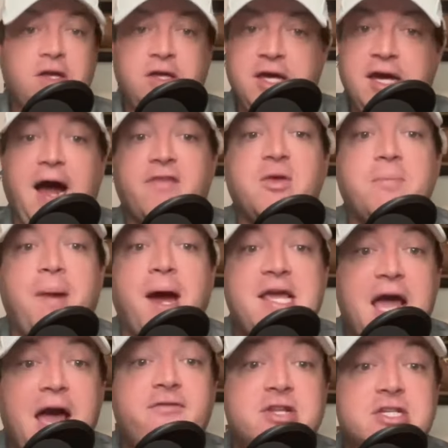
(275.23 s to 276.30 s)
You got the Mike
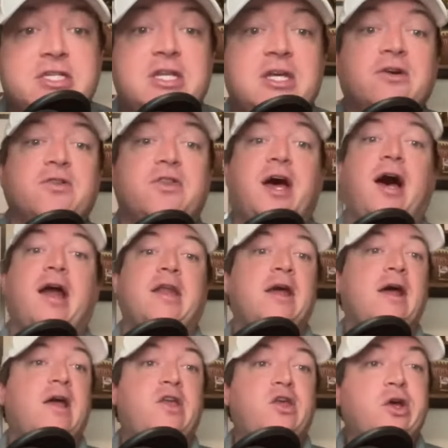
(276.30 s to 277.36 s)
Evans deal done.
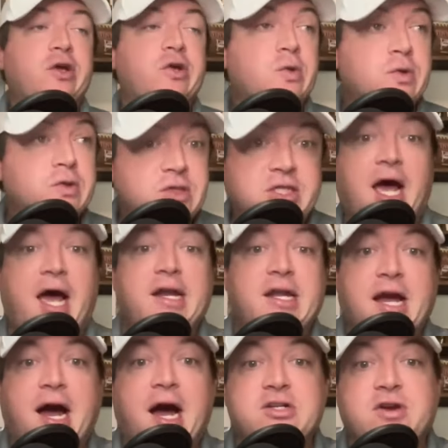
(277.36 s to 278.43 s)
You signed a
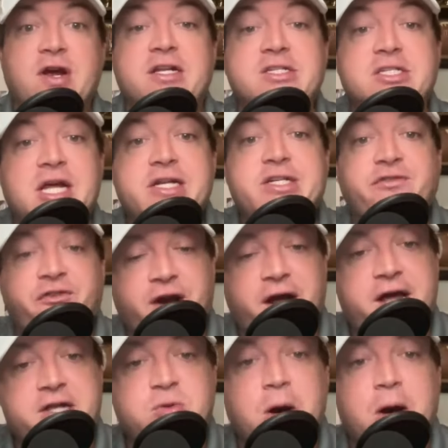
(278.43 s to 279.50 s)
contract extension for
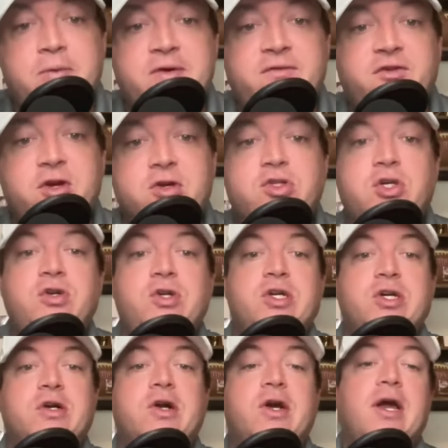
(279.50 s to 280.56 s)
Antoine Winfield
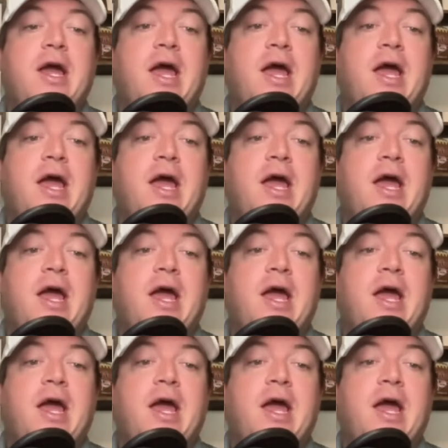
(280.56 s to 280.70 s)
Junior